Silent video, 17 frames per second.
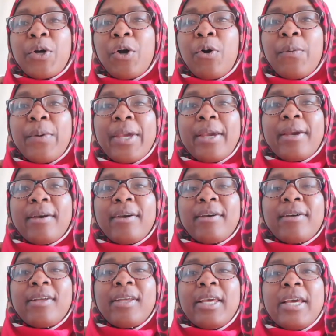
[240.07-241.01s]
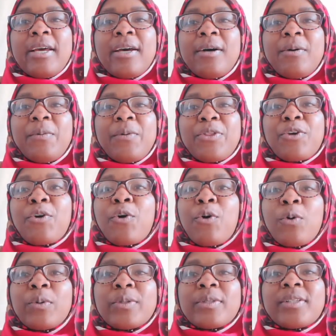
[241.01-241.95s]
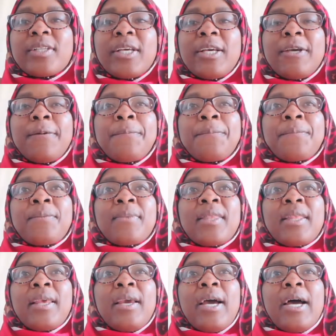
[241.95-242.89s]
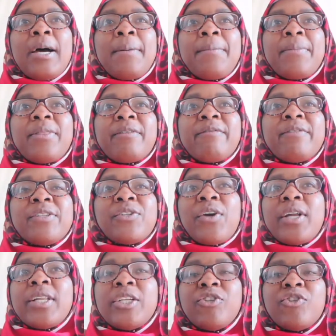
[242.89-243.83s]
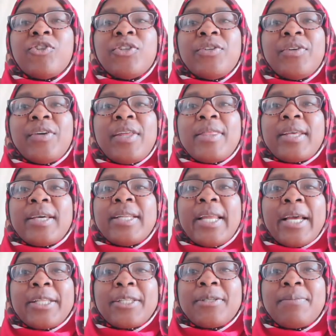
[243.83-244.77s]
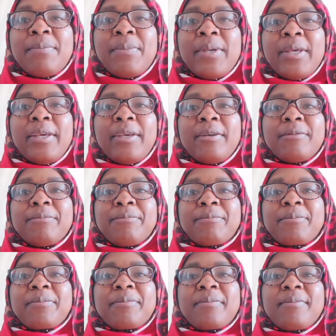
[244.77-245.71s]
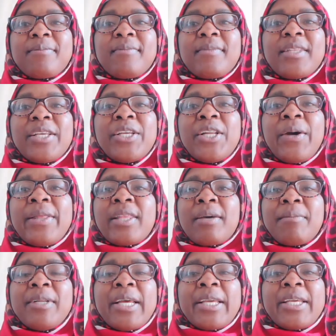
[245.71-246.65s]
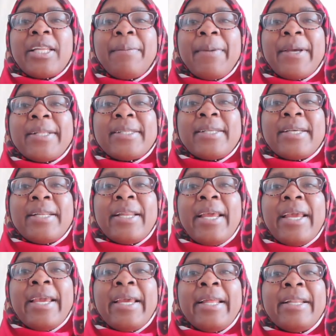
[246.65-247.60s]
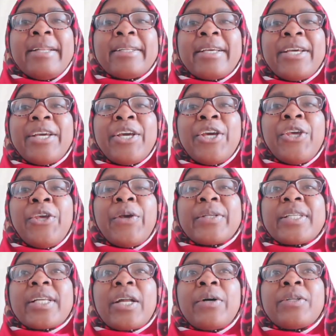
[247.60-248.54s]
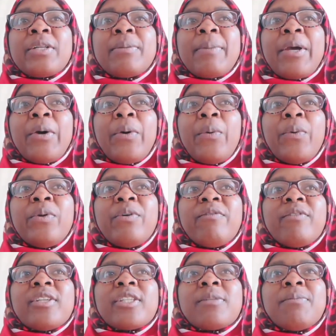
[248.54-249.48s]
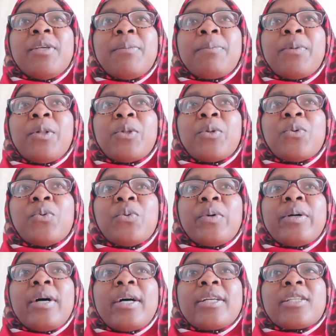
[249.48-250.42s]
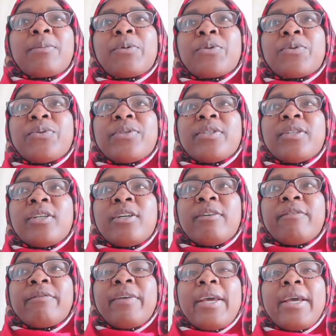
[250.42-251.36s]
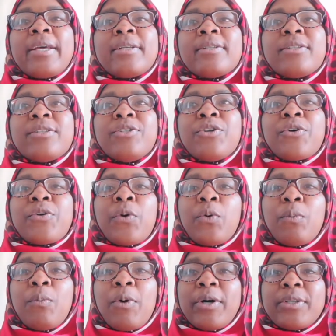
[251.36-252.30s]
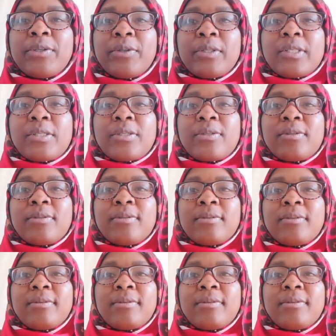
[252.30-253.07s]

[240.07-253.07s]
were going with your goals. The physiology and the anatomy, you know, and the molecular medicine. And you're surrounded by all of these people who are supposed to serve as your role models,